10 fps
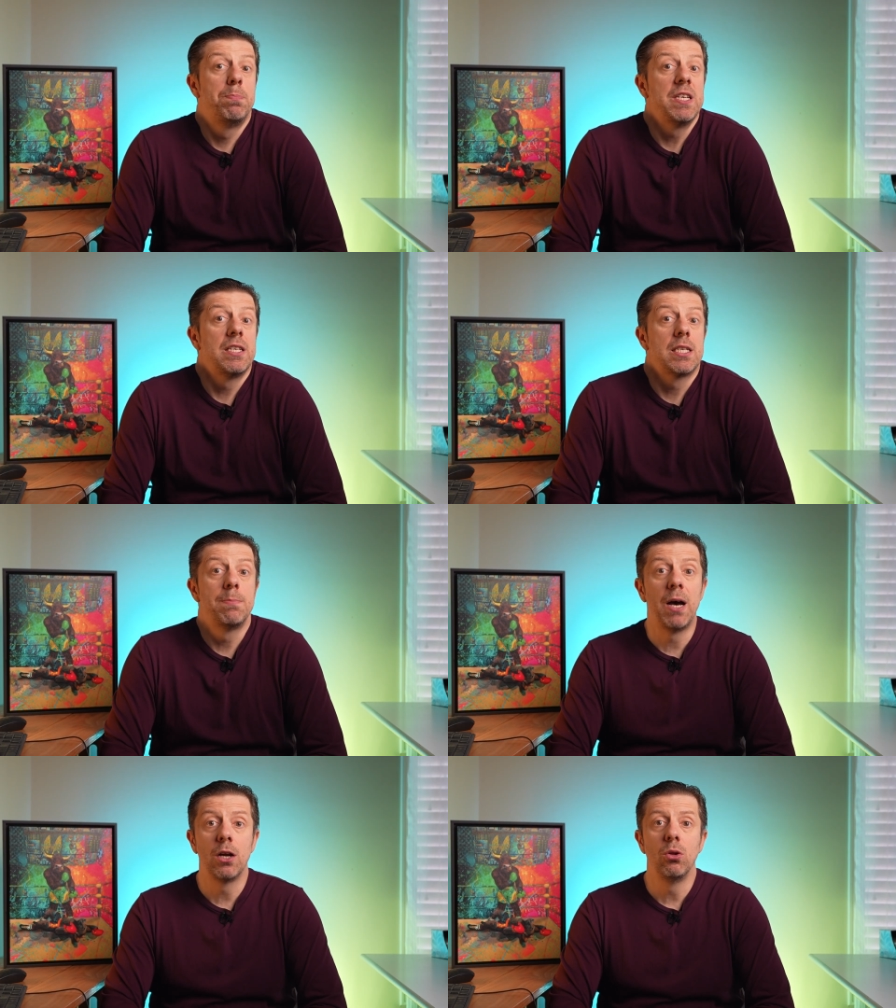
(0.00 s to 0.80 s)
business
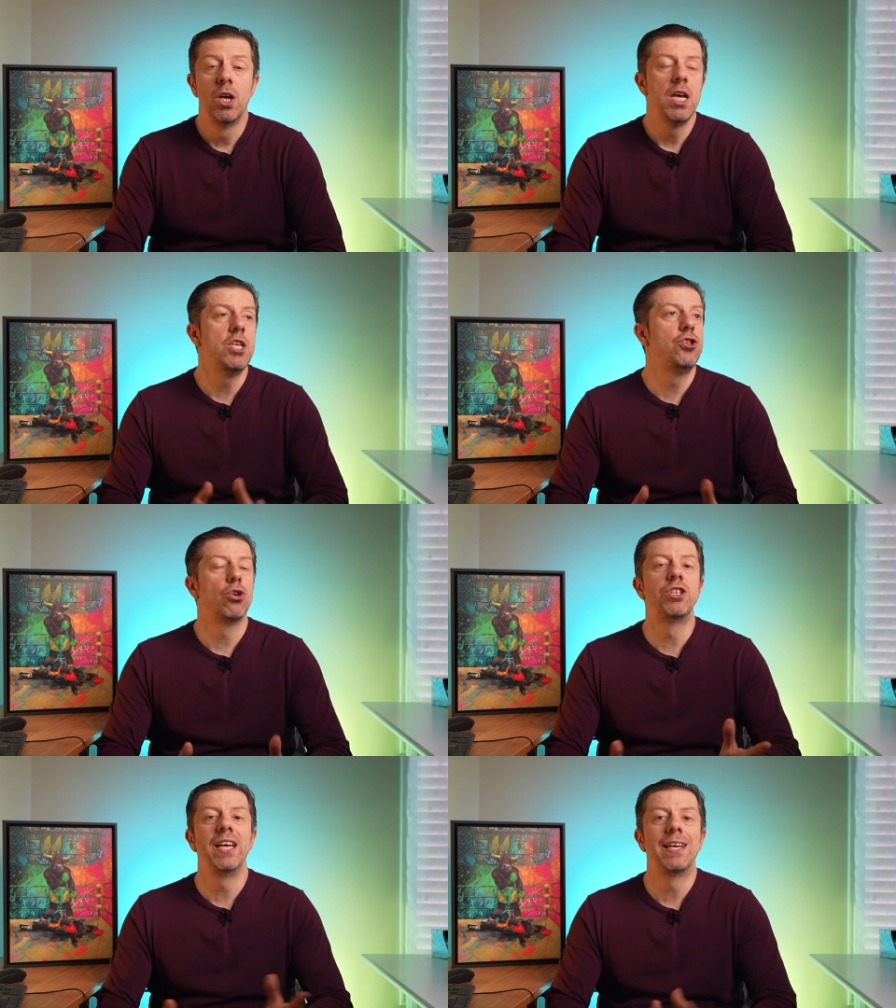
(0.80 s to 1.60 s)
model is your
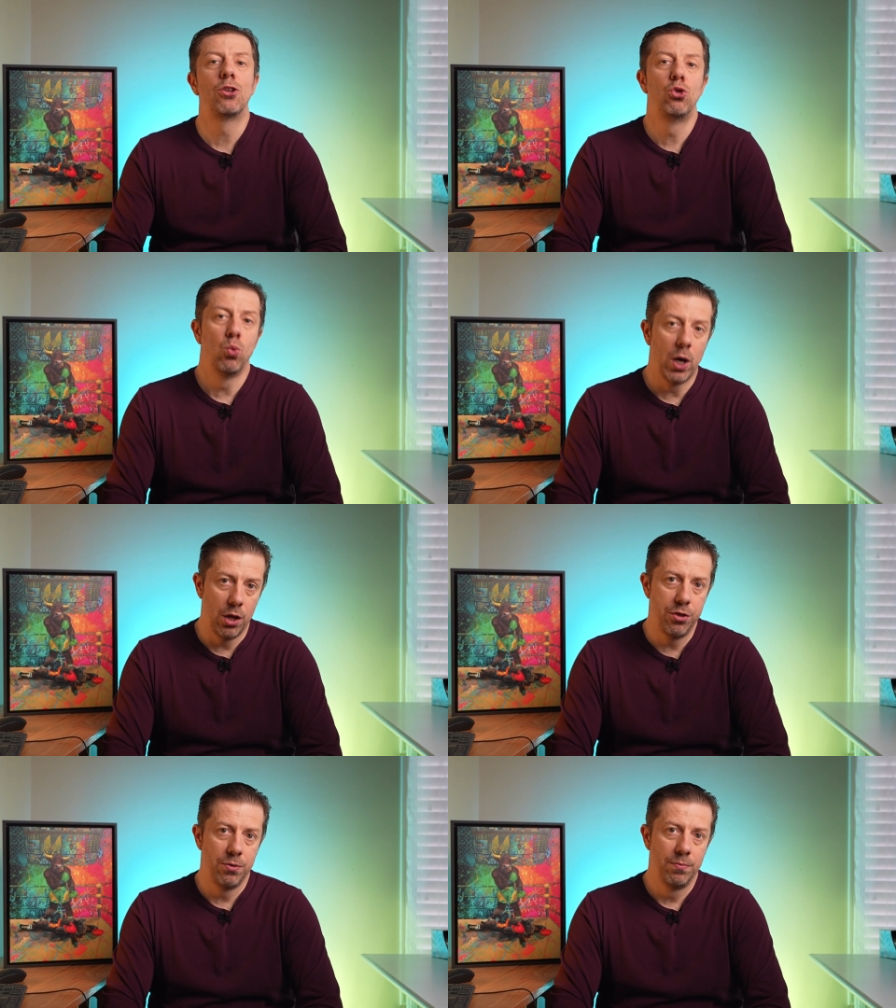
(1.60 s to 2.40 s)
ticket to
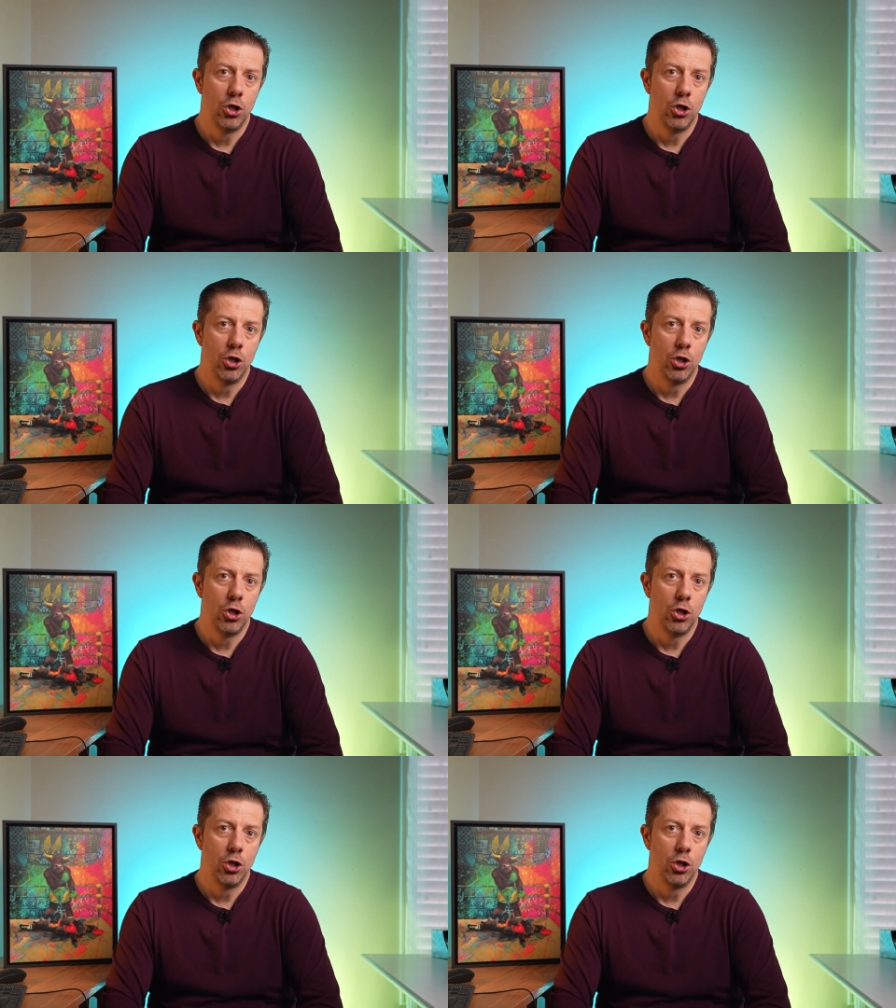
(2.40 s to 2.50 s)
wealth?